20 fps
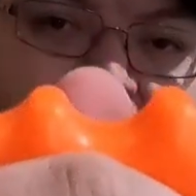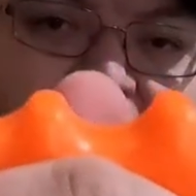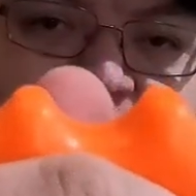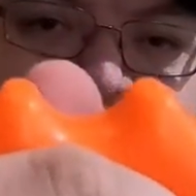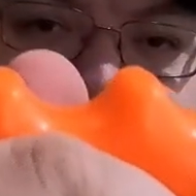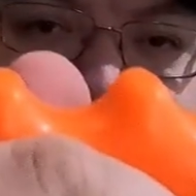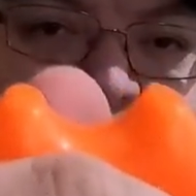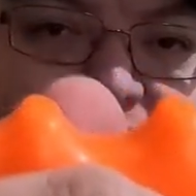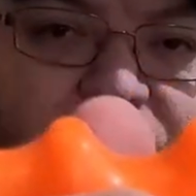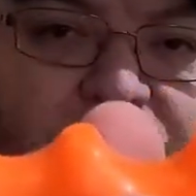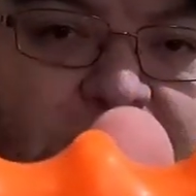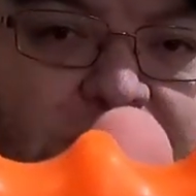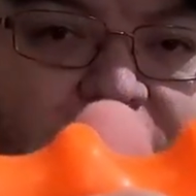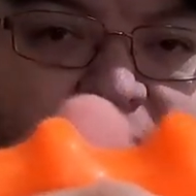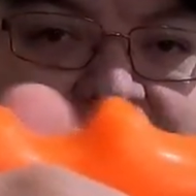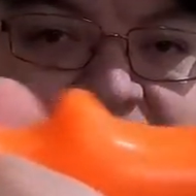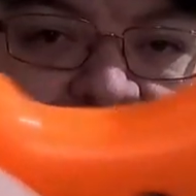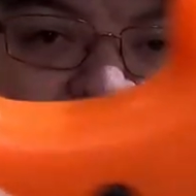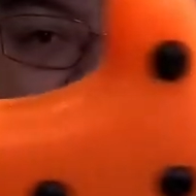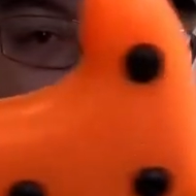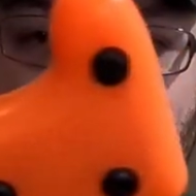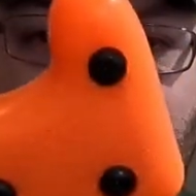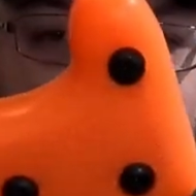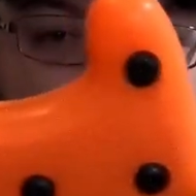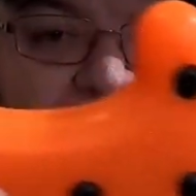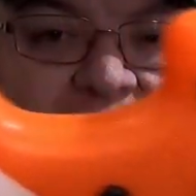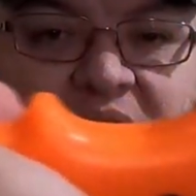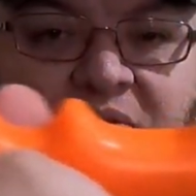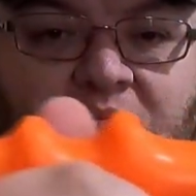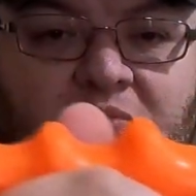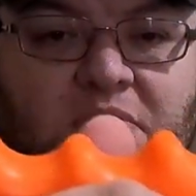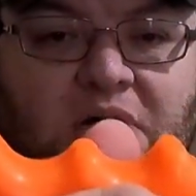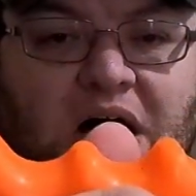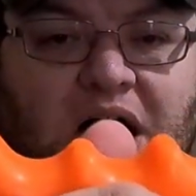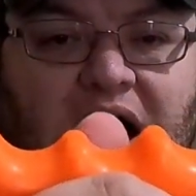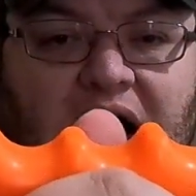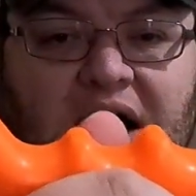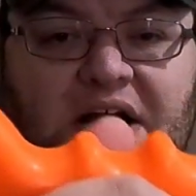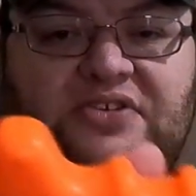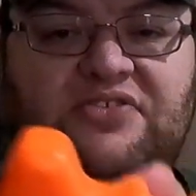This grip is really
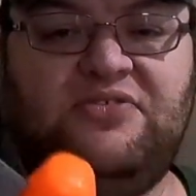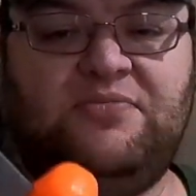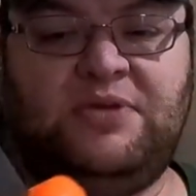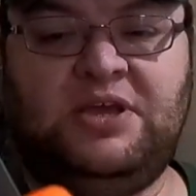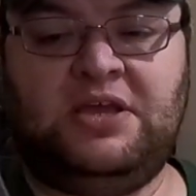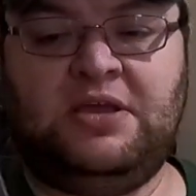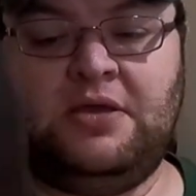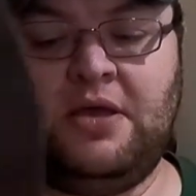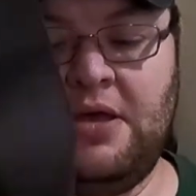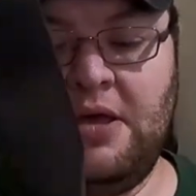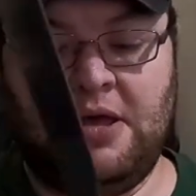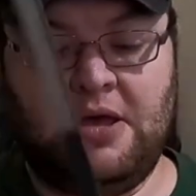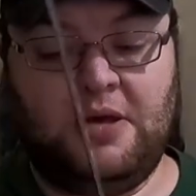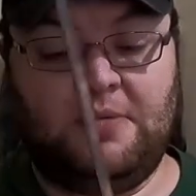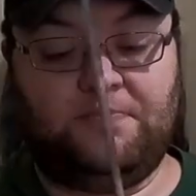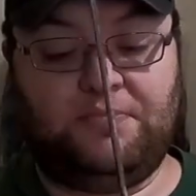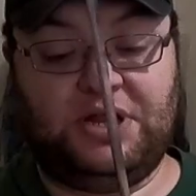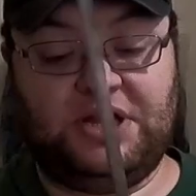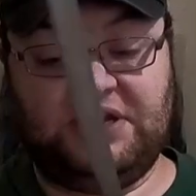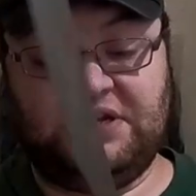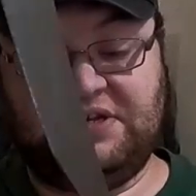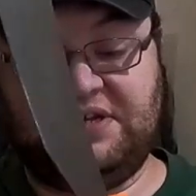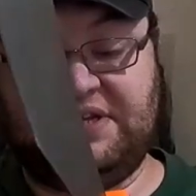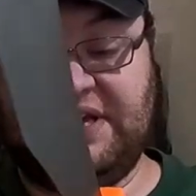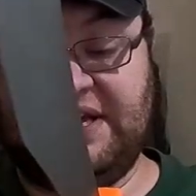odd to me, but it